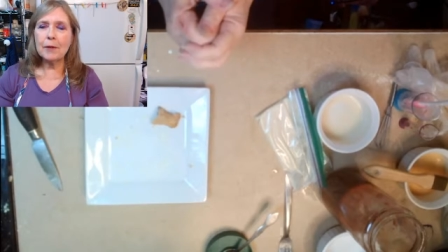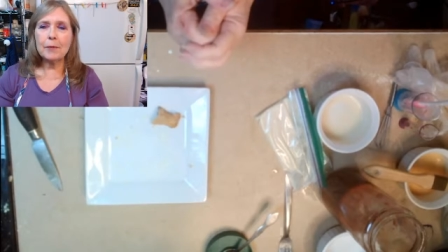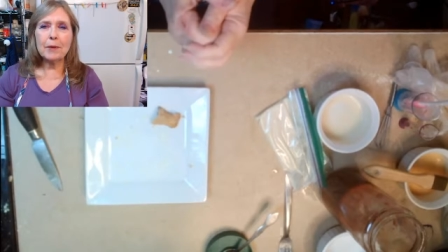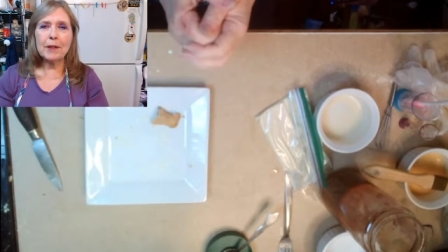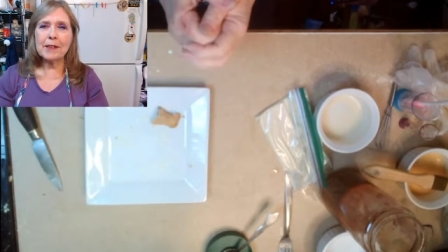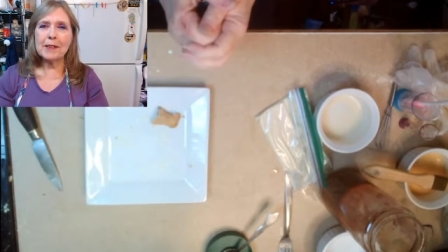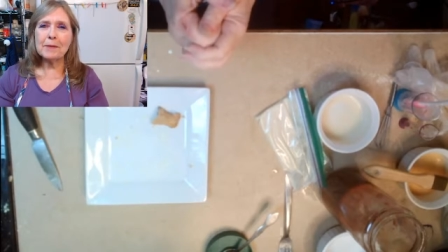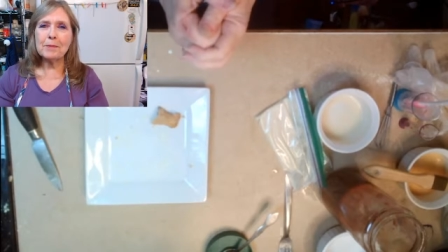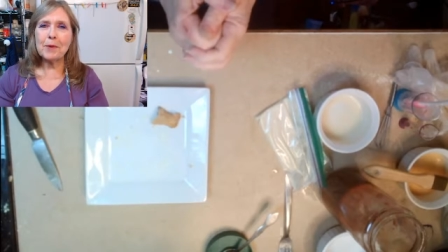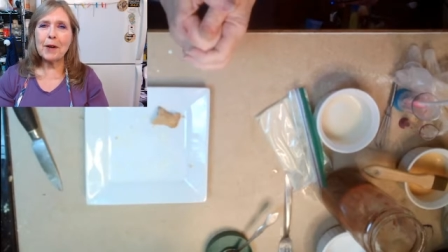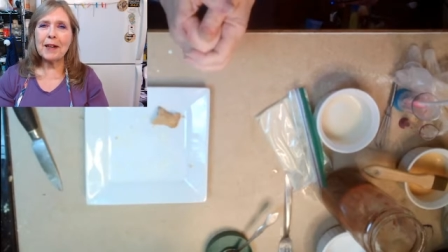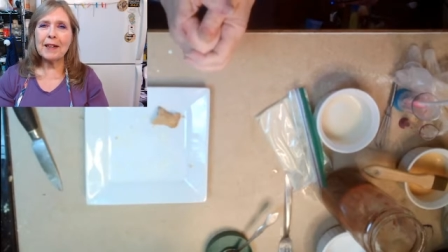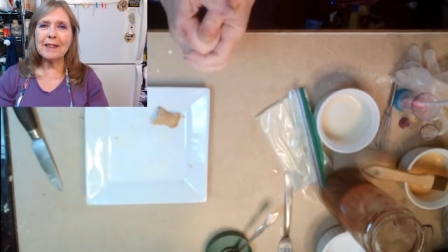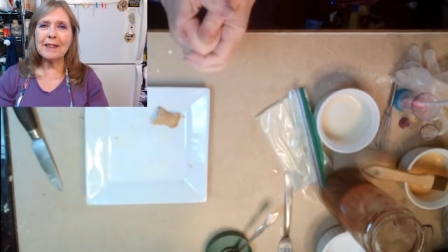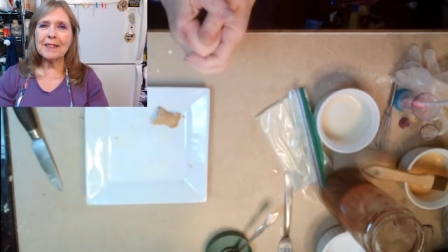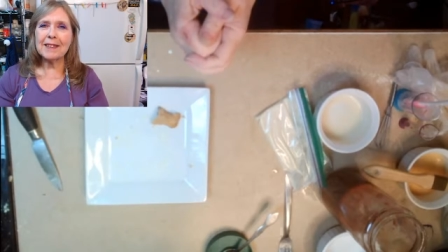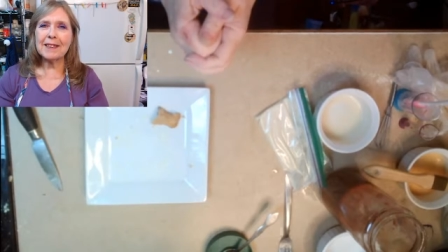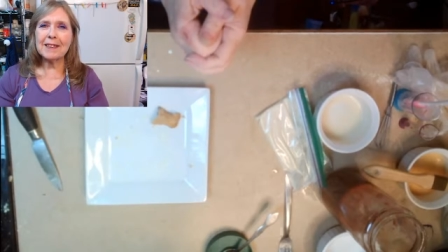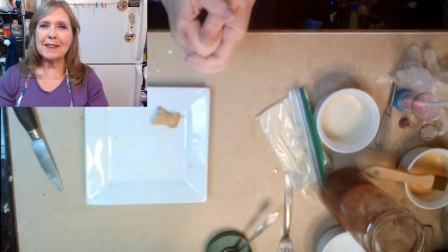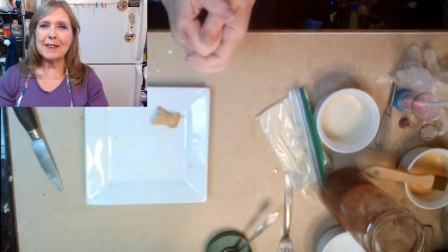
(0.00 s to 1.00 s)
every bit as bright
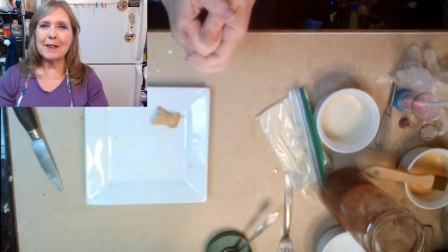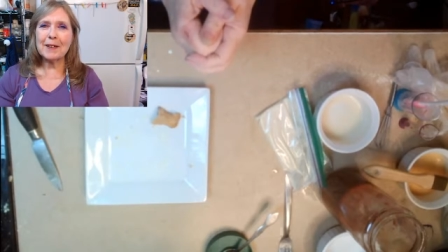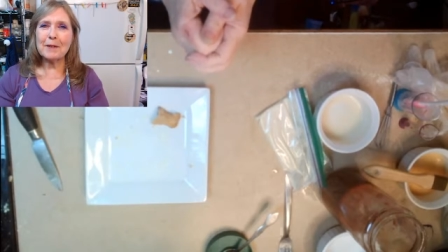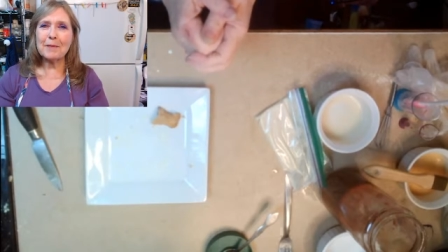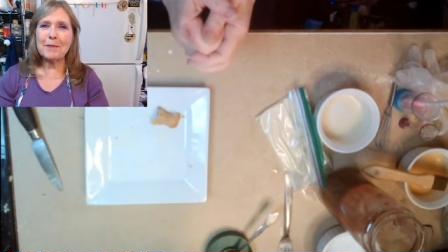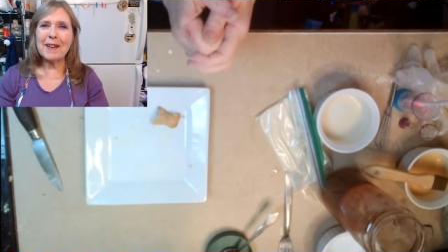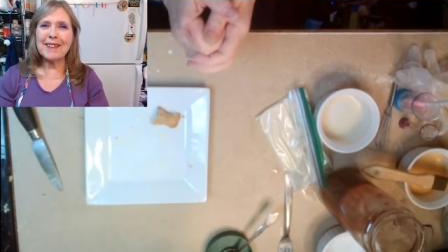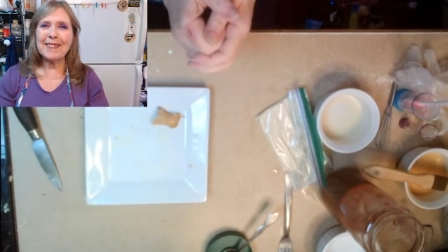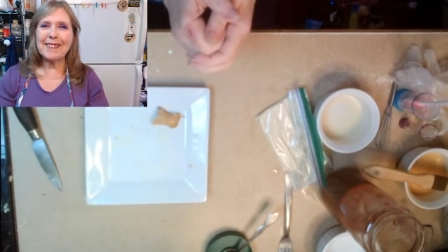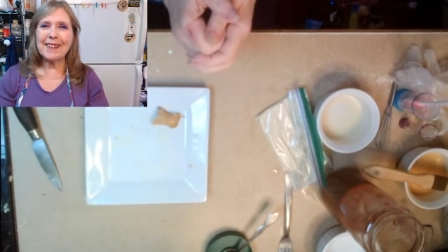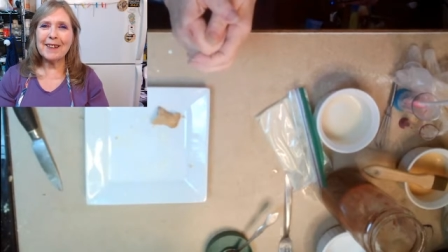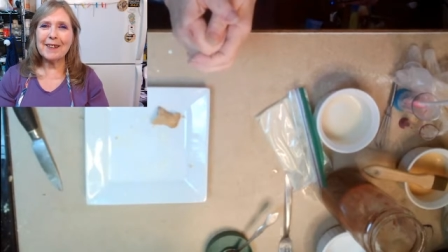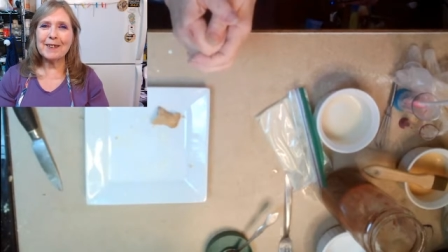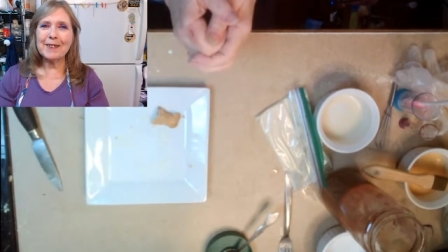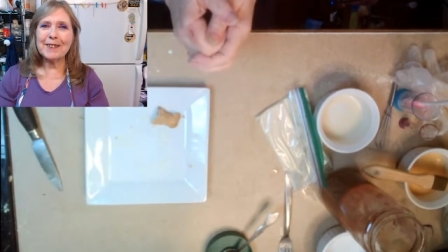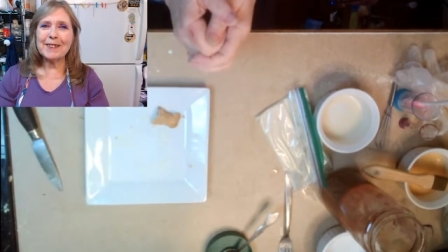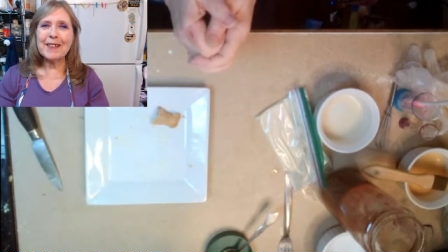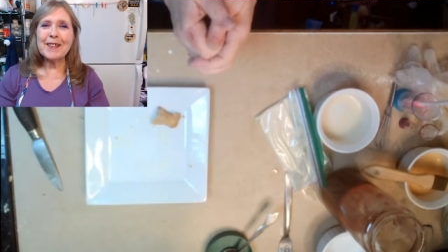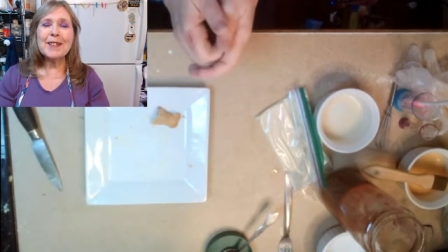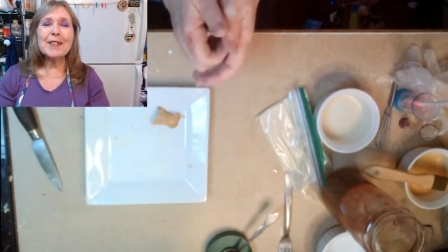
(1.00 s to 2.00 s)
as it's going to make
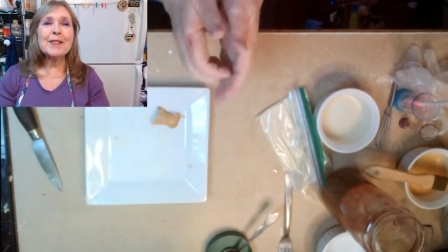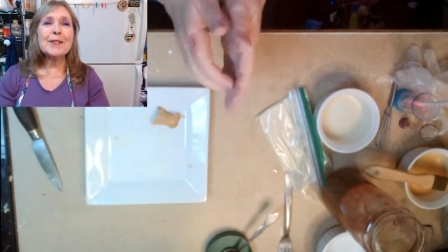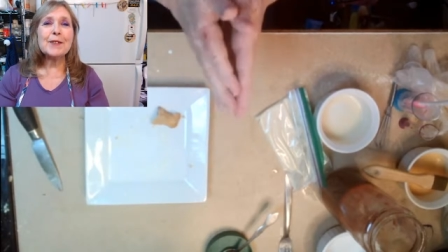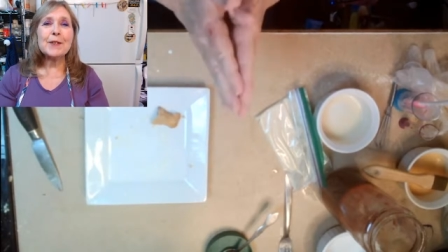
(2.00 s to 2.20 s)
theirs.